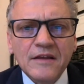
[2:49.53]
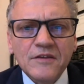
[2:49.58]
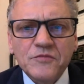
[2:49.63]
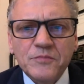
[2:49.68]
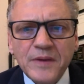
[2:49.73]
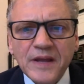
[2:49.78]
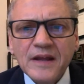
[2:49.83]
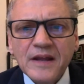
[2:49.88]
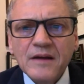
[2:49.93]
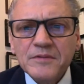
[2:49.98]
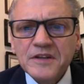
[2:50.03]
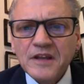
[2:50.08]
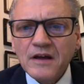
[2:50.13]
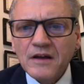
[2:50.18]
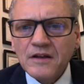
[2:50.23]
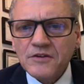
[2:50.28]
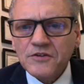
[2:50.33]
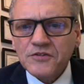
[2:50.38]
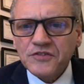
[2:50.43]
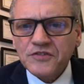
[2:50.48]
is being
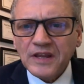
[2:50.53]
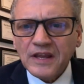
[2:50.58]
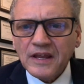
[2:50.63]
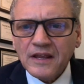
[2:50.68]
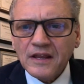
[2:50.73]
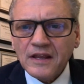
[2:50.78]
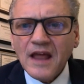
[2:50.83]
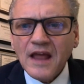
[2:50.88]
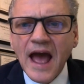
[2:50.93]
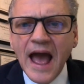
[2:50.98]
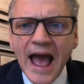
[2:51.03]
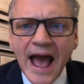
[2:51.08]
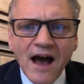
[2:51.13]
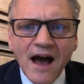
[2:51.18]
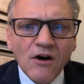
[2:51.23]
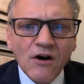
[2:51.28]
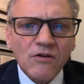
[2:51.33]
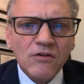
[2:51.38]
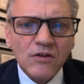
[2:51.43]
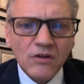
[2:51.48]
able to understand
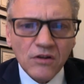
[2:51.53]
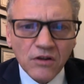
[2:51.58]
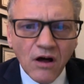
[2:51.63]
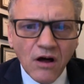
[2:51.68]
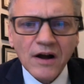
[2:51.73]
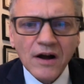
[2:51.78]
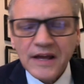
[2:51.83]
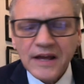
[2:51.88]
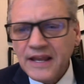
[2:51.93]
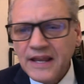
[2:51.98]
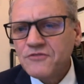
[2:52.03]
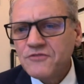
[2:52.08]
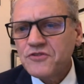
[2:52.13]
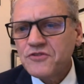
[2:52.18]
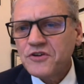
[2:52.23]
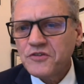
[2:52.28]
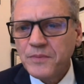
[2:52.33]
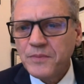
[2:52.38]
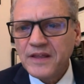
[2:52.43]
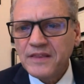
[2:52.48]
how long an
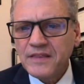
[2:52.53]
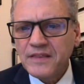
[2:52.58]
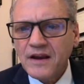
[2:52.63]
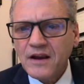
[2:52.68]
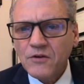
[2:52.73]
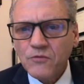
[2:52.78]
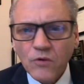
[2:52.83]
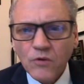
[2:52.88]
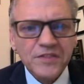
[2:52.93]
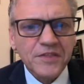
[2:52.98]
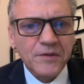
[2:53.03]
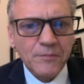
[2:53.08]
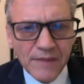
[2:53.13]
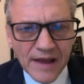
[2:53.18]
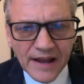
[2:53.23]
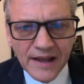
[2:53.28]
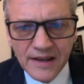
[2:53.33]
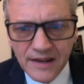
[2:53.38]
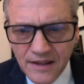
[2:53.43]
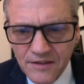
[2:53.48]
injury has been there and what the
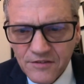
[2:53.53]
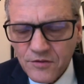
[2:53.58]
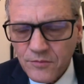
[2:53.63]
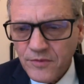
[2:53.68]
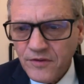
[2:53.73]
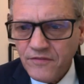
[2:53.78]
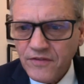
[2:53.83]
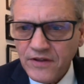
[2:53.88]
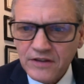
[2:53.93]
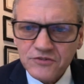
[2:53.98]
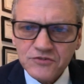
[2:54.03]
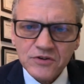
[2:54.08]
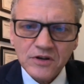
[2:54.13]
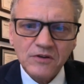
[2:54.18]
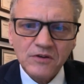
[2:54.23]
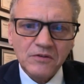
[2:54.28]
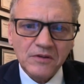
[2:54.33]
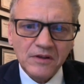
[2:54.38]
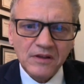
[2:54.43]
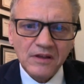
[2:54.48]
mechanism of
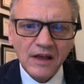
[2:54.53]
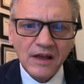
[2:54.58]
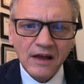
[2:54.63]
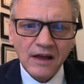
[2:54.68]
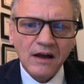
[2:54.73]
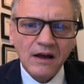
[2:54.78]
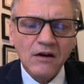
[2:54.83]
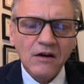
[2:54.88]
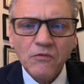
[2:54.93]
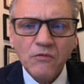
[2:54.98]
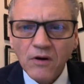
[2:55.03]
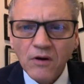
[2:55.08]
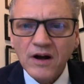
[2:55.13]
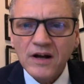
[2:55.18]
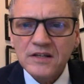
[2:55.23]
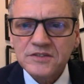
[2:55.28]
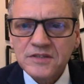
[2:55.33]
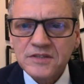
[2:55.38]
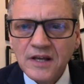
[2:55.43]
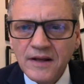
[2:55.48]
injury
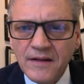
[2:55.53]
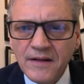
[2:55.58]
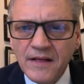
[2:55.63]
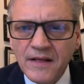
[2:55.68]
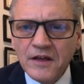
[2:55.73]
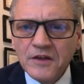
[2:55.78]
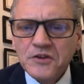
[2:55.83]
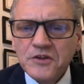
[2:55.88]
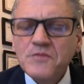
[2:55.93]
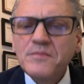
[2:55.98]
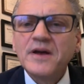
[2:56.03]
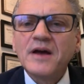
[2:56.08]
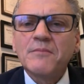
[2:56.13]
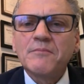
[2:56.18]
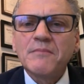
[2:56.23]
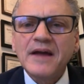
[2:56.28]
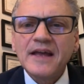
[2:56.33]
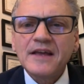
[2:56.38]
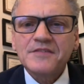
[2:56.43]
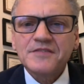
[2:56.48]
was. You'd be
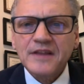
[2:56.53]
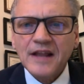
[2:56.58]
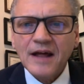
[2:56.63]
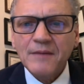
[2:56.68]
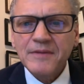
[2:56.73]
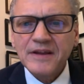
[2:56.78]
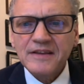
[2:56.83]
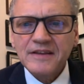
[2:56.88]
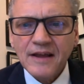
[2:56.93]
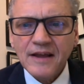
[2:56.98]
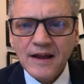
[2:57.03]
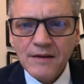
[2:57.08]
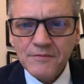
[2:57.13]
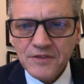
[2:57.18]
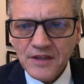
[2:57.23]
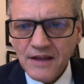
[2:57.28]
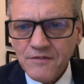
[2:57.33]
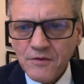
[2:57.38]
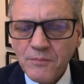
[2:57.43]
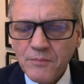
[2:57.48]
amazed at how many
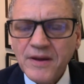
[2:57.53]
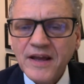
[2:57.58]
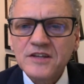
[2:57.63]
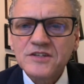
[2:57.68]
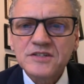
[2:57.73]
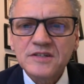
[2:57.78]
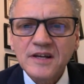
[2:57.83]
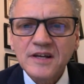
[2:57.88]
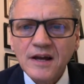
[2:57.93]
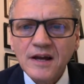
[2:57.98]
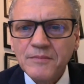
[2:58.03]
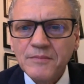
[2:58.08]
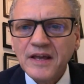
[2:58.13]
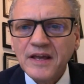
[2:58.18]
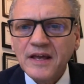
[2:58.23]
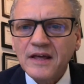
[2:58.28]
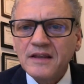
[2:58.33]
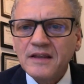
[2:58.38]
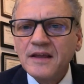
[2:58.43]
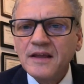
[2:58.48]
times I have a patient come
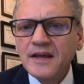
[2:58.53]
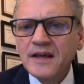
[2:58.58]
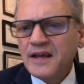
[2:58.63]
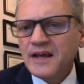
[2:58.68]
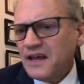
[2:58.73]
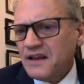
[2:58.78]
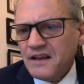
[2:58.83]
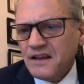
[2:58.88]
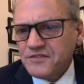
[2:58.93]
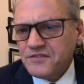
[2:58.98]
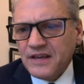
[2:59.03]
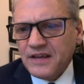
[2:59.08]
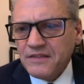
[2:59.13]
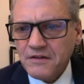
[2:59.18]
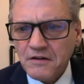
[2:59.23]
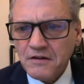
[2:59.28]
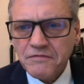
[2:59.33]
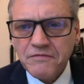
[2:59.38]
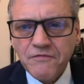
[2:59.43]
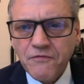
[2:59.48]
in, and let's
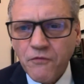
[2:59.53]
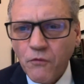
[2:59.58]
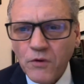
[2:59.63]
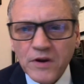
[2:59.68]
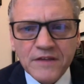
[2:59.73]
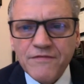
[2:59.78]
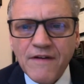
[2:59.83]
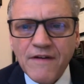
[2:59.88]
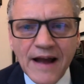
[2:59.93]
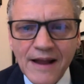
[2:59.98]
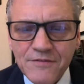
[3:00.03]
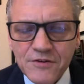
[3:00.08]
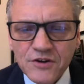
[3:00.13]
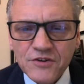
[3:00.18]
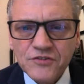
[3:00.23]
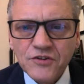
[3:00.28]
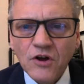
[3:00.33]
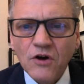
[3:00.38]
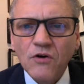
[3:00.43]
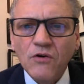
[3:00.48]
say they're 45
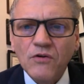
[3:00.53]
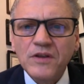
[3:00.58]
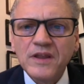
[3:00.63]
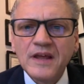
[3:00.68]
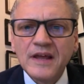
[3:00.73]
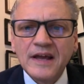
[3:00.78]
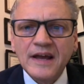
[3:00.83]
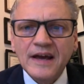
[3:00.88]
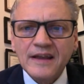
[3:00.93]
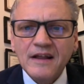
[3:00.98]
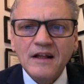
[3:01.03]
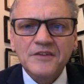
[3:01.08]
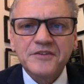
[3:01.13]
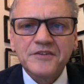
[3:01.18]
years old, and